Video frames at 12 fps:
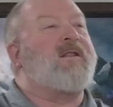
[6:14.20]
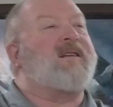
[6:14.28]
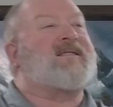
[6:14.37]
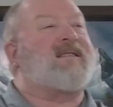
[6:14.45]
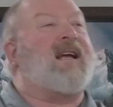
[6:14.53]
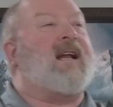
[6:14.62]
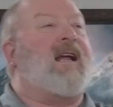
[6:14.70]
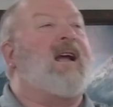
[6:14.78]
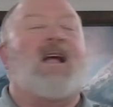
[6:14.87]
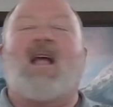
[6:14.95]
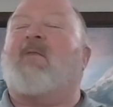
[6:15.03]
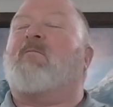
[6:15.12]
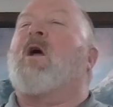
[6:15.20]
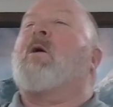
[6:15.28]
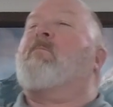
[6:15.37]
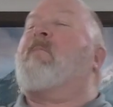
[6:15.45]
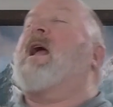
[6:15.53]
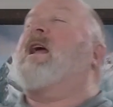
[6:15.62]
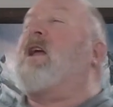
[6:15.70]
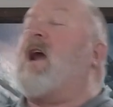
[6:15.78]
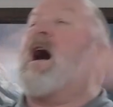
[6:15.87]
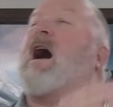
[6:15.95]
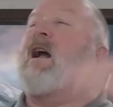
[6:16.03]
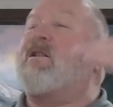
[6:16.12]
the city. It, May
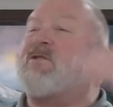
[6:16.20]
God